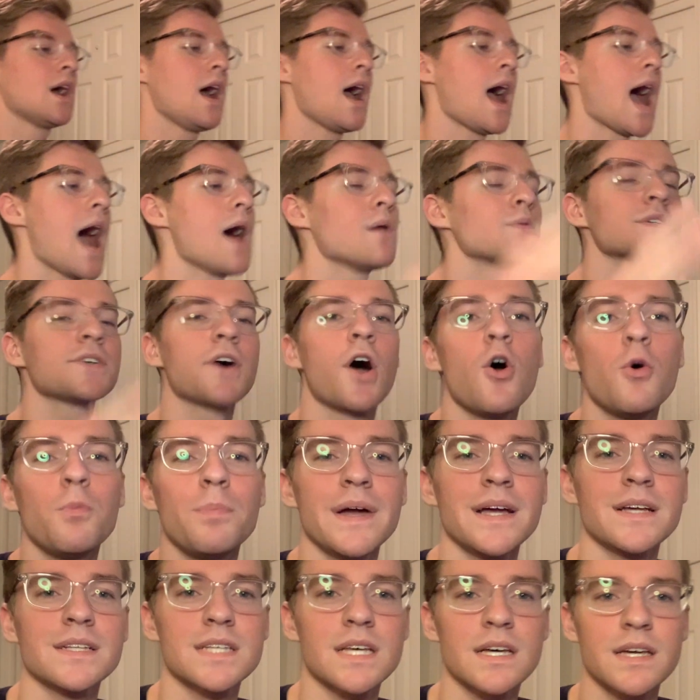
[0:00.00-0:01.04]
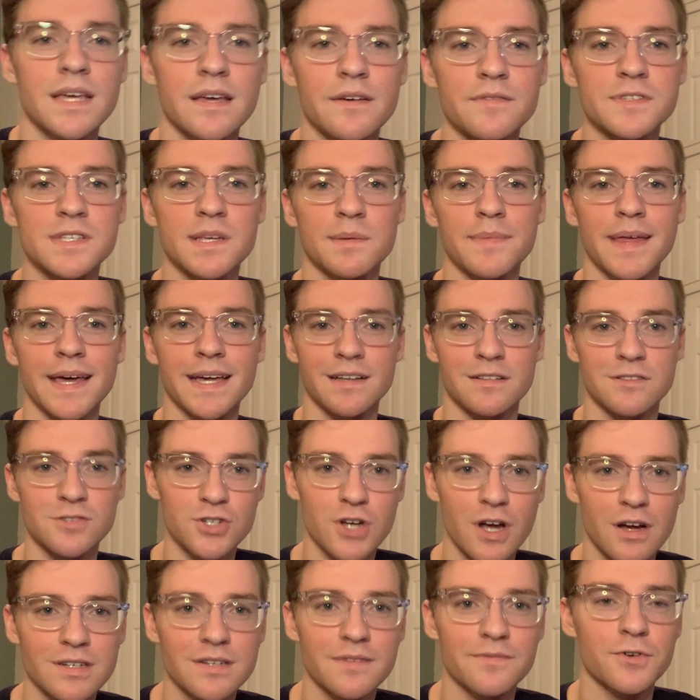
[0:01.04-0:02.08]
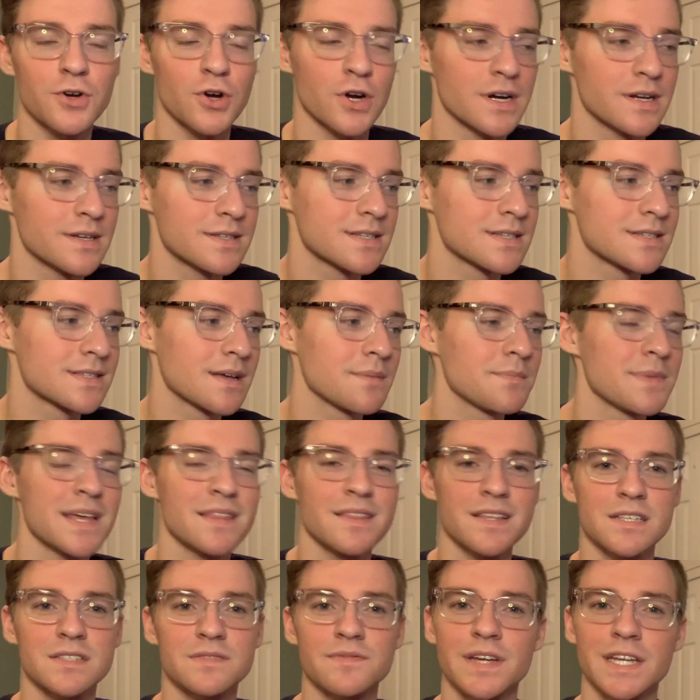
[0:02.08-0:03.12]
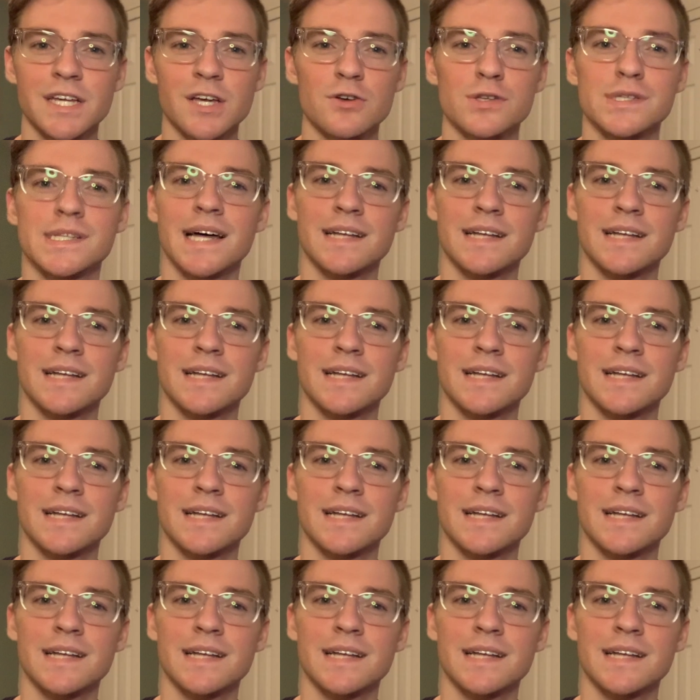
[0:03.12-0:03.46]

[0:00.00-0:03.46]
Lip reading: I was hoping to give some like constructive criticism in these videos.